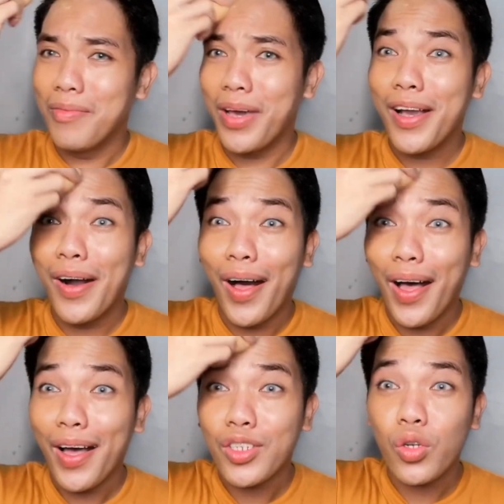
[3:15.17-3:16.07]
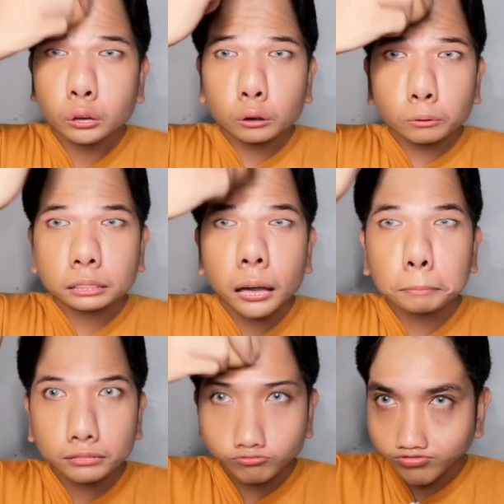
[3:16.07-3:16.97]
my gosh, what
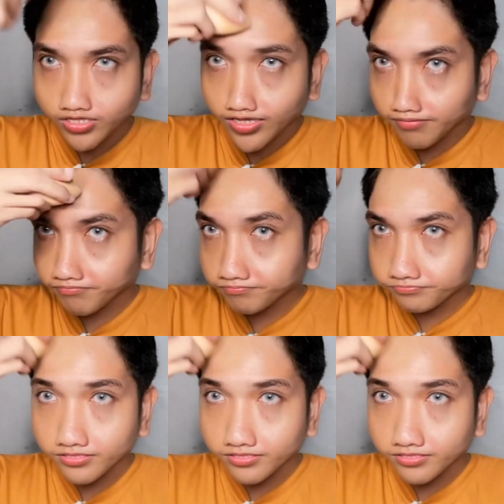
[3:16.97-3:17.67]
happened to them?